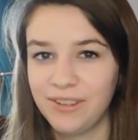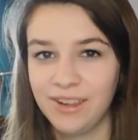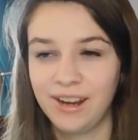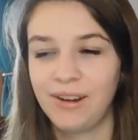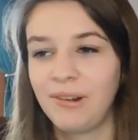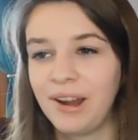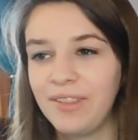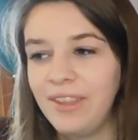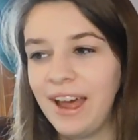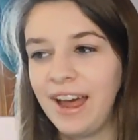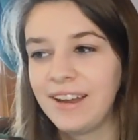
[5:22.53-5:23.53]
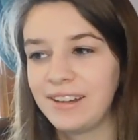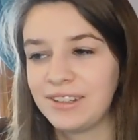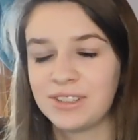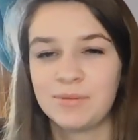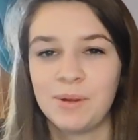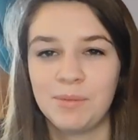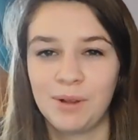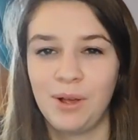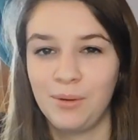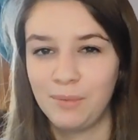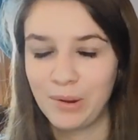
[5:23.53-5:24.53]
and then I read that and it just made me
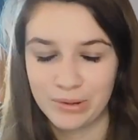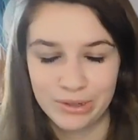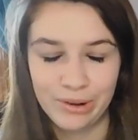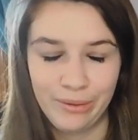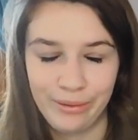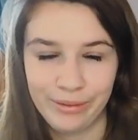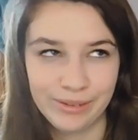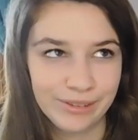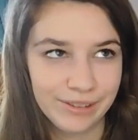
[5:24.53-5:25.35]
all emotional.